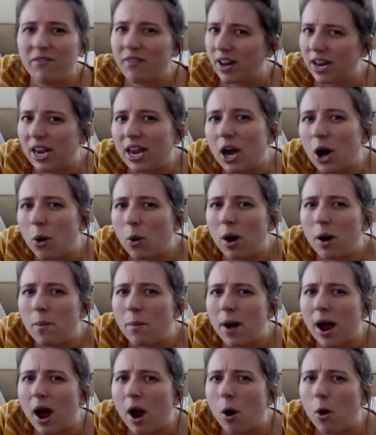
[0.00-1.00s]
video
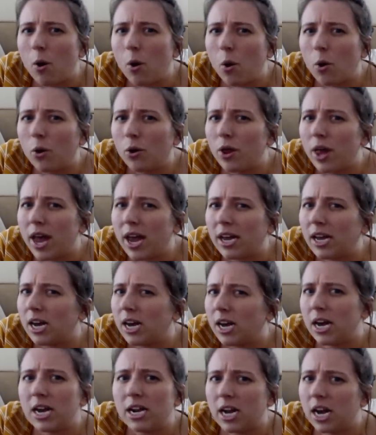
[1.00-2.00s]
about, or like
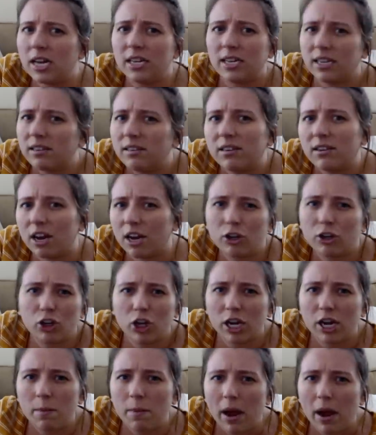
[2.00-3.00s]
a, a
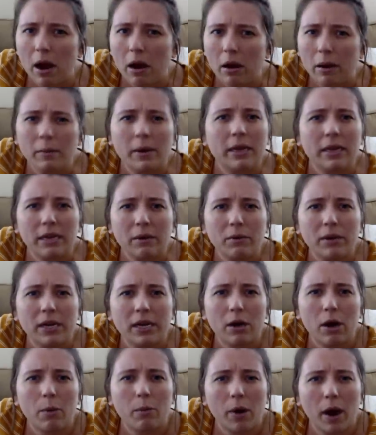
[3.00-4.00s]
discussion about? I mean, I think we
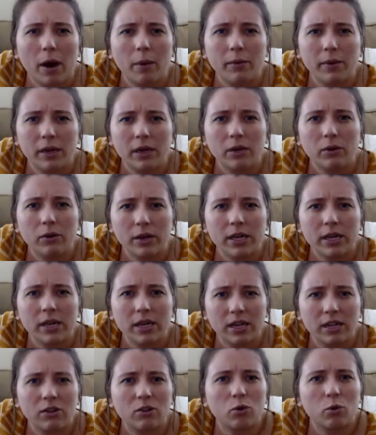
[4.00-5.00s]
can all probably agree
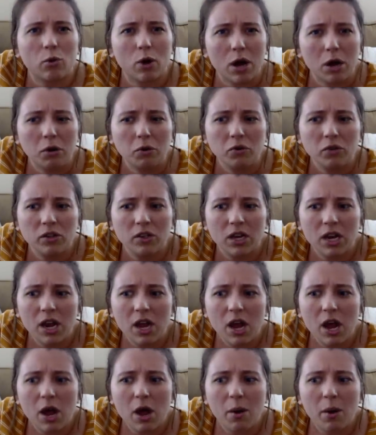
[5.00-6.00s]
that it's gross,
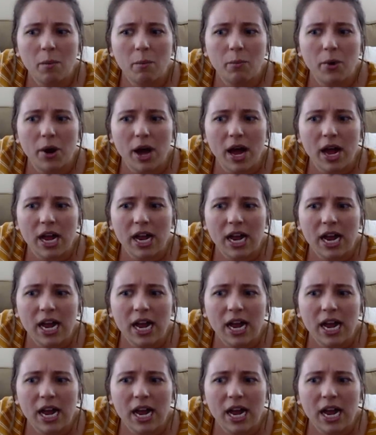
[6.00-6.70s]
but